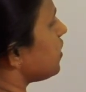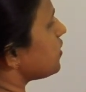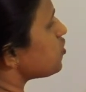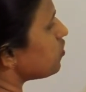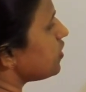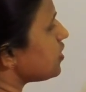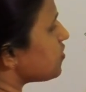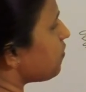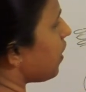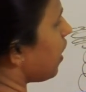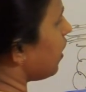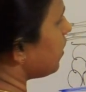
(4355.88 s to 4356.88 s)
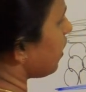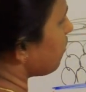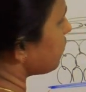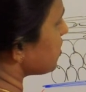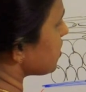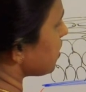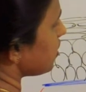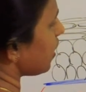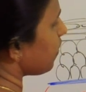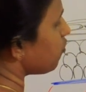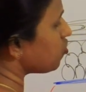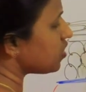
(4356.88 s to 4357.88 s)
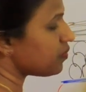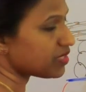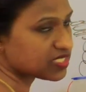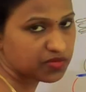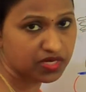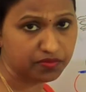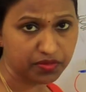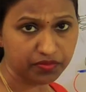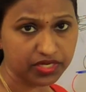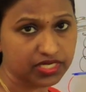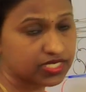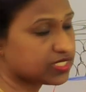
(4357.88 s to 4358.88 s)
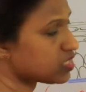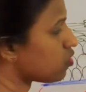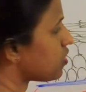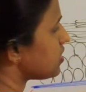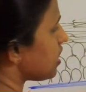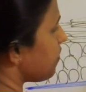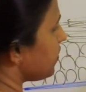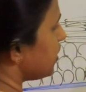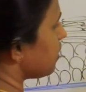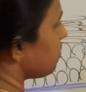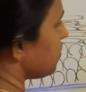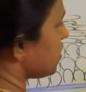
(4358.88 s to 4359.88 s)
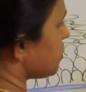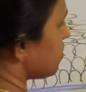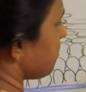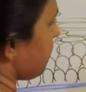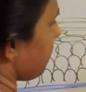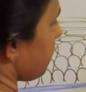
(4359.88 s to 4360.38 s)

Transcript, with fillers: So this part of the skin above the basement membrane is known as epidermis.